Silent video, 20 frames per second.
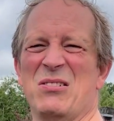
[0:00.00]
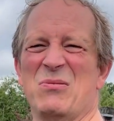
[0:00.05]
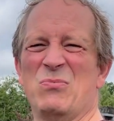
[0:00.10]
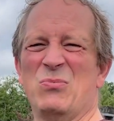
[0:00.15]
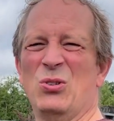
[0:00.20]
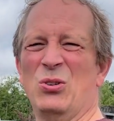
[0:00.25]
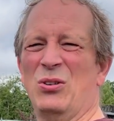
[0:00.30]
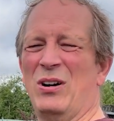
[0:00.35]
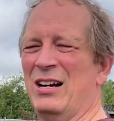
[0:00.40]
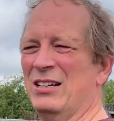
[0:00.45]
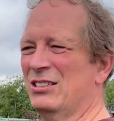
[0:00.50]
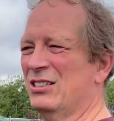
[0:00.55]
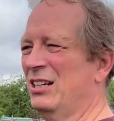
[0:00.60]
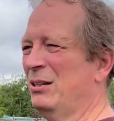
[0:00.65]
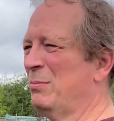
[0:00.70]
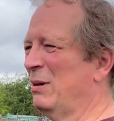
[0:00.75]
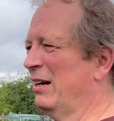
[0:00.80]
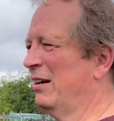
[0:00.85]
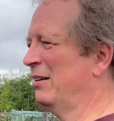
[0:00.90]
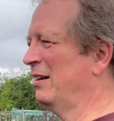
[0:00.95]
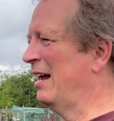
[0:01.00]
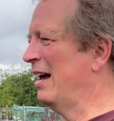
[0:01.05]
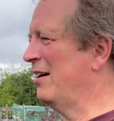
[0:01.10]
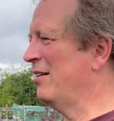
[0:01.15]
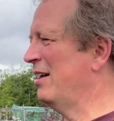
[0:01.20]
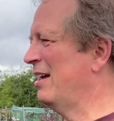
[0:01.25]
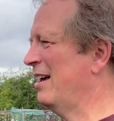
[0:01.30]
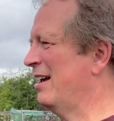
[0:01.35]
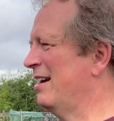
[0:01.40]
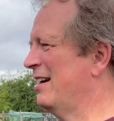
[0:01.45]
not actually being
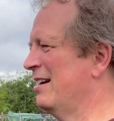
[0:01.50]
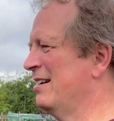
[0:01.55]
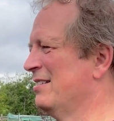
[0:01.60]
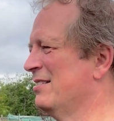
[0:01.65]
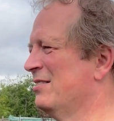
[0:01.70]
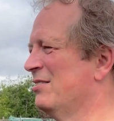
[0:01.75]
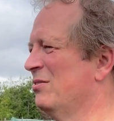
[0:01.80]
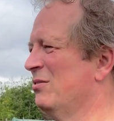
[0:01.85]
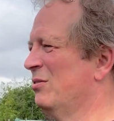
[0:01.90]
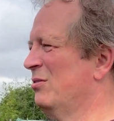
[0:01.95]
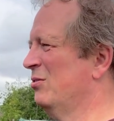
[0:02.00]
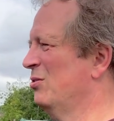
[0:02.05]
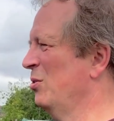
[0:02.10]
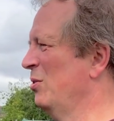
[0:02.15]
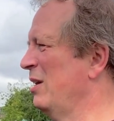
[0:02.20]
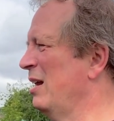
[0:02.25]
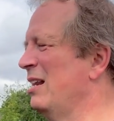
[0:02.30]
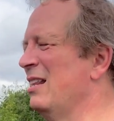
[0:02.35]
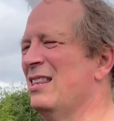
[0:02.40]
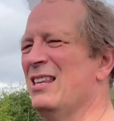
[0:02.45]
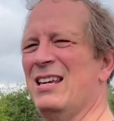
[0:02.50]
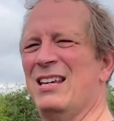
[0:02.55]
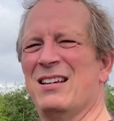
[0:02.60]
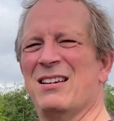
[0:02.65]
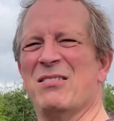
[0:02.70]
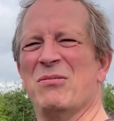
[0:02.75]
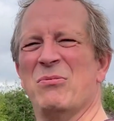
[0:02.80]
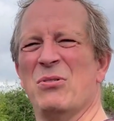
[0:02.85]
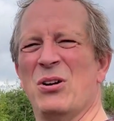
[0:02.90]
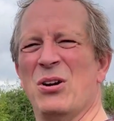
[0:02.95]
down here and doing anything,
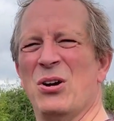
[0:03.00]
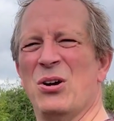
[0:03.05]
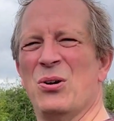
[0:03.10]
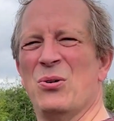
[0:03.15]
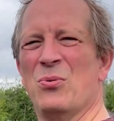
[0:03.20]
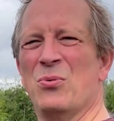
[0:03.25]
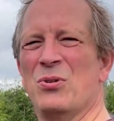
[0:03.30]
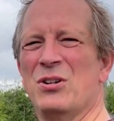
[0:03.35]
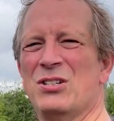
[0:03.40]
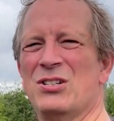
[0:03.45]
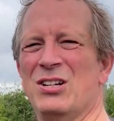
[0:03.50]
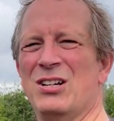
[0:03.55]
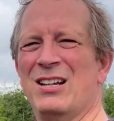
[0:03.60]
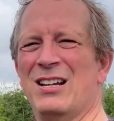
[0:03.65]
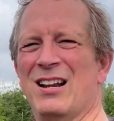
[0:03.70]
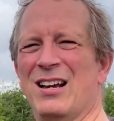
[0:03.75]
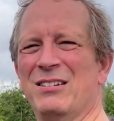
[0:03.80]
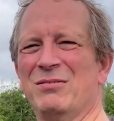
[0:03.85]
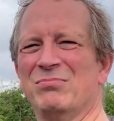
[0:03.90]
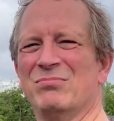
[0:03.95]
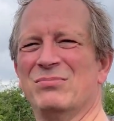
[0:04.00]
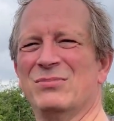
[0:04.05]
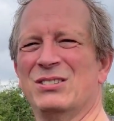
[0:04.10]
what it's looking like.